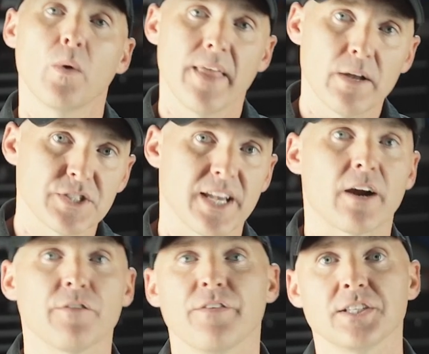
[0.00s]
without
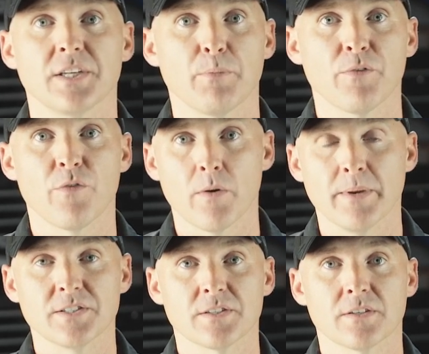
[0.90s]
sacrificing
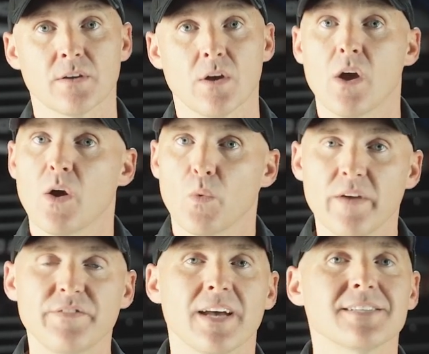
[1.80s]
performance.
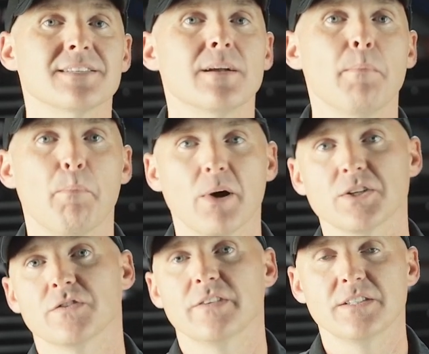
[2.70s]
We've tested a
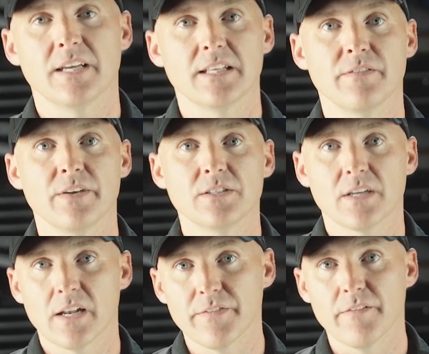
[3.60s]
bunch of these ATVs
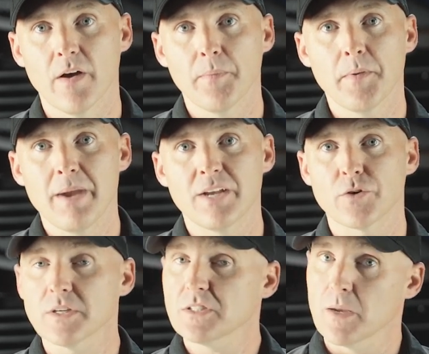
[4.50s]
and have developed a
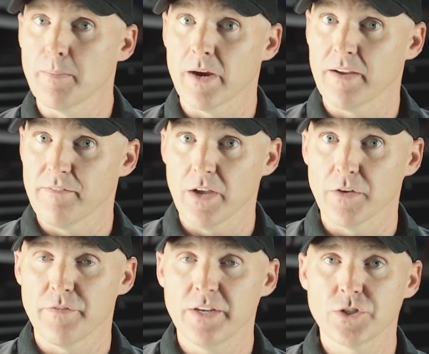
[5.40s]
matrix comparing
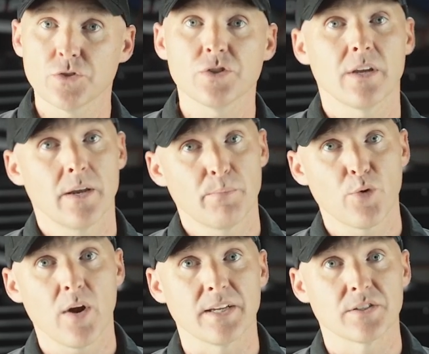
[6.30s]
value features and
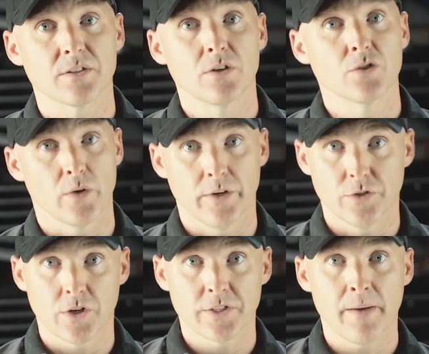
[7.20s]
price. So
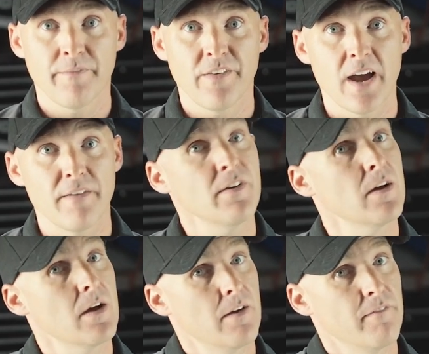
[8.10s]
here's our top 5
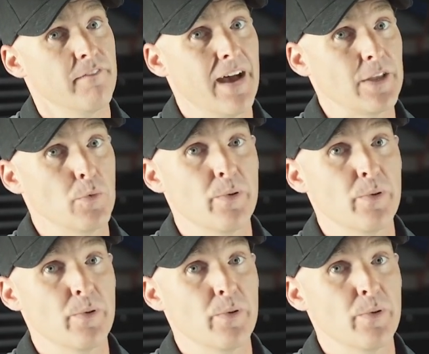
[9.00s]
value